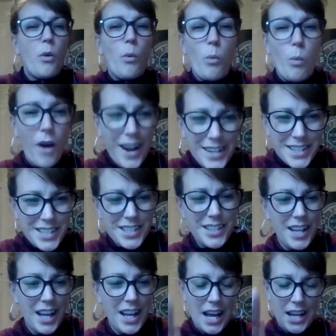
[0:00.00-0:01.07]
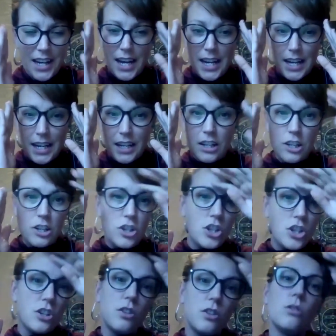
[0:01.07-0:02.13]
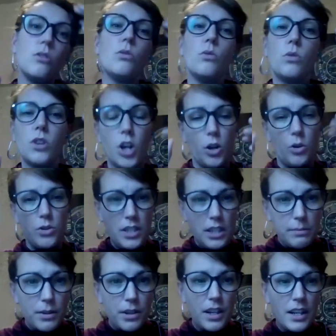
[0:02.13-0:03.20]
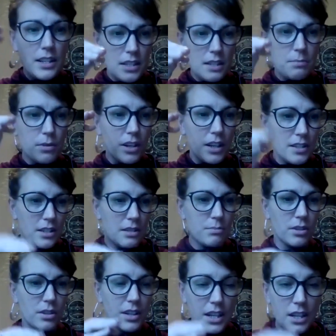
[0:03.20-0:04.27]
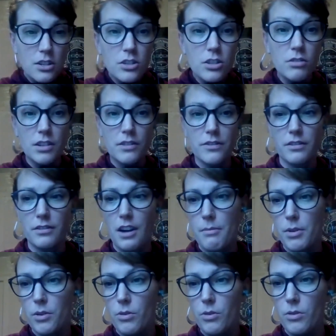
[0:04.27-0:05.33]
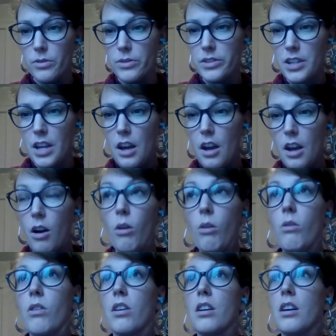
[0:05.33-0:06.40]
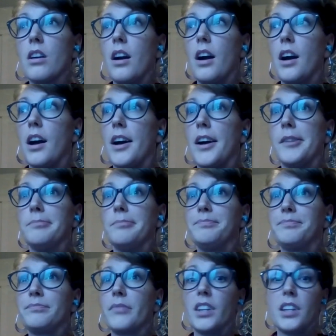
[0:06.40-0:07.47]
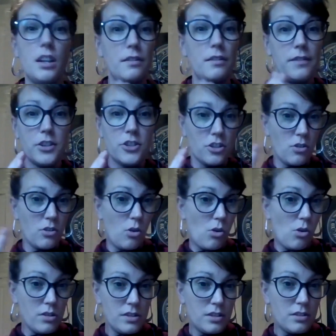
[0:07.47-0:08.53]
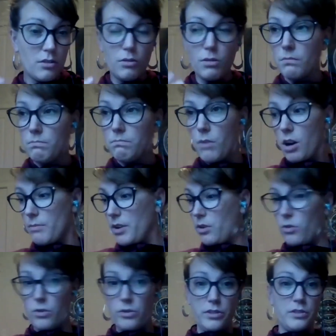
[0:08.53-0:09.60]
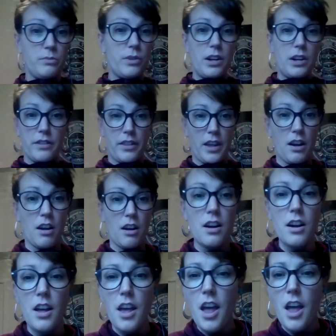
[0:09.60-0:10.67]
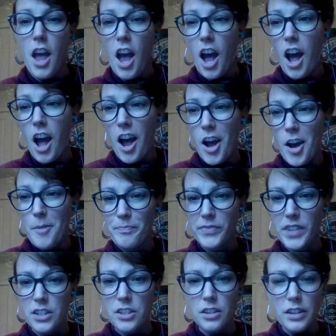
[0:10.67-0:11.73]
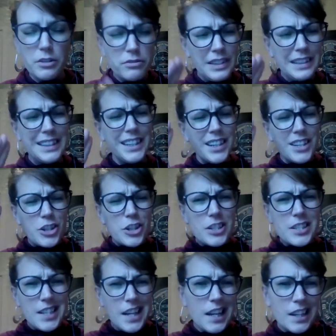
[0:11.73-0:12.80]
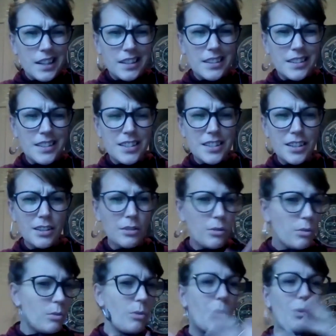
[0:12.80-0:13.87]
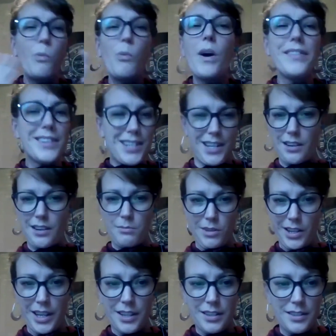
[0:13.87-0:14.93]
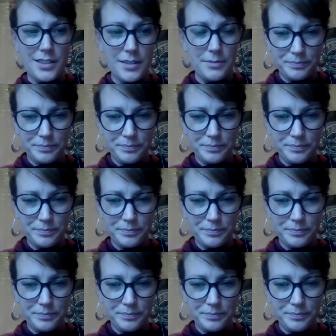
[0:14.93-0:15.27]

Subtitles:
What? And I needed to go deeper and deeper and deeper into different rabbit holes or kingfisher holes or marmot holes, whatever they are, to like really understand what this animal is.